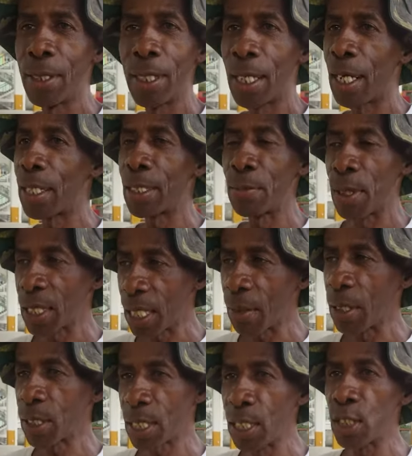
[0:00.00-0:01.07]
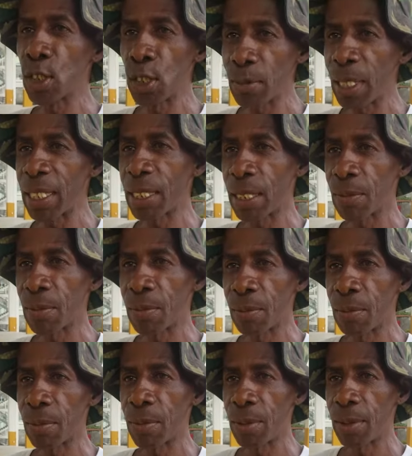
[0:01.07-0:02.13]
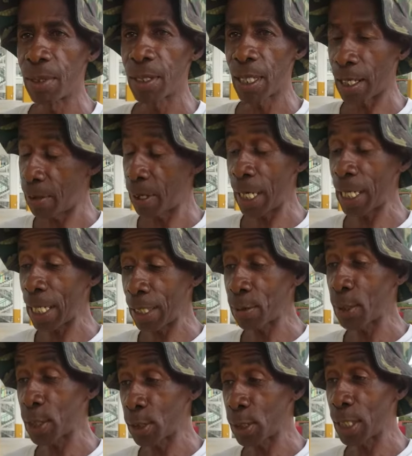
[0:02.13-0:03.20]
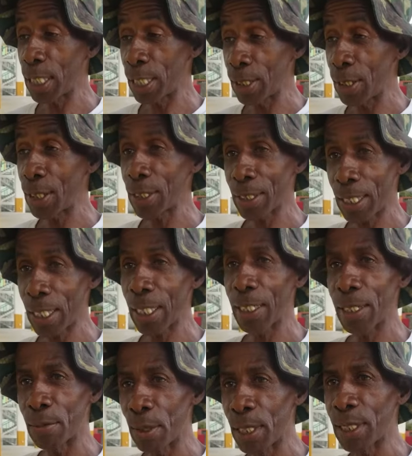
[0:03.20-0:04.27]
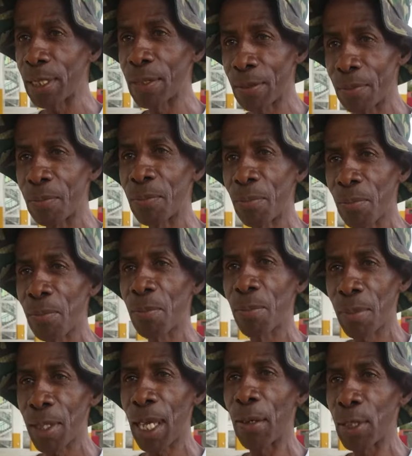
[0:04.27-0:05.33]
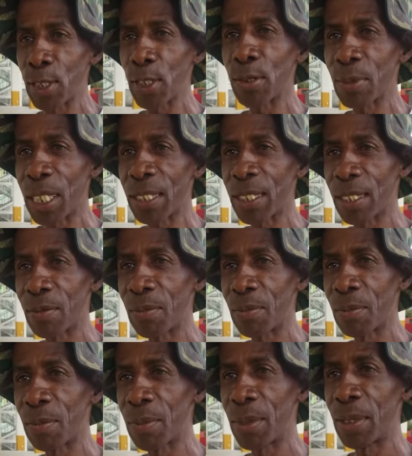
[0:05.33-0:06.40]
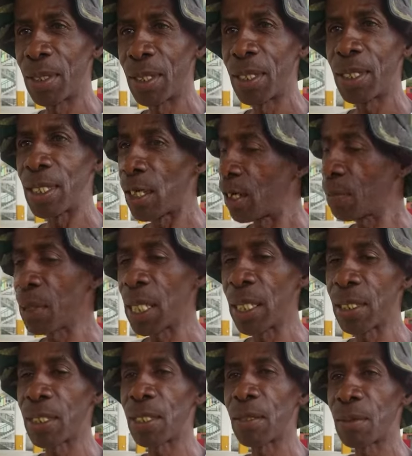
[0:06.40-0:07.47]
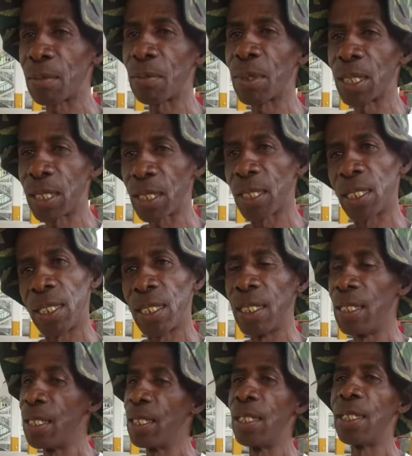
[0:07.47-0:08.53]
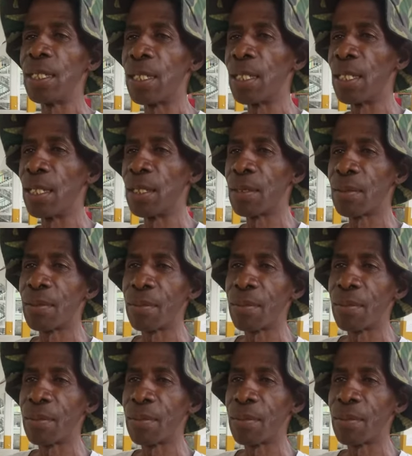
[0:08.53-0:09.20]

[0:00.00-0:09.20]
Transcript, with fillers: And but I was still showing myself. All right. I really get one of the little hot thing, you know, but I was showing myself. All right. The old players. All right. Okay, uh, so